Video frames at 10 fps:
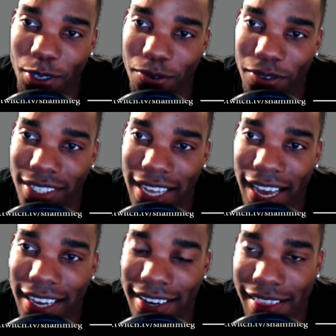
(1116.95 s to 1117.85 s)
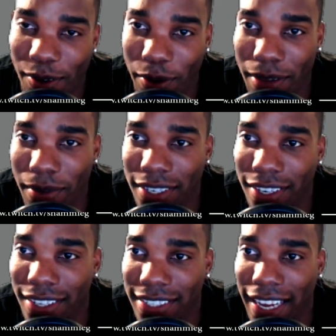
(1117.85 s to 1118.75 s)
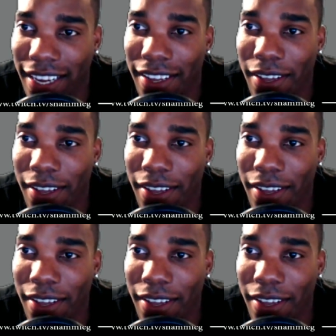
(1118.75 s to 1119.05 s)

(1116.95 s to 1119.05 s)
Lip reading: for this guy in throwing him into this deck,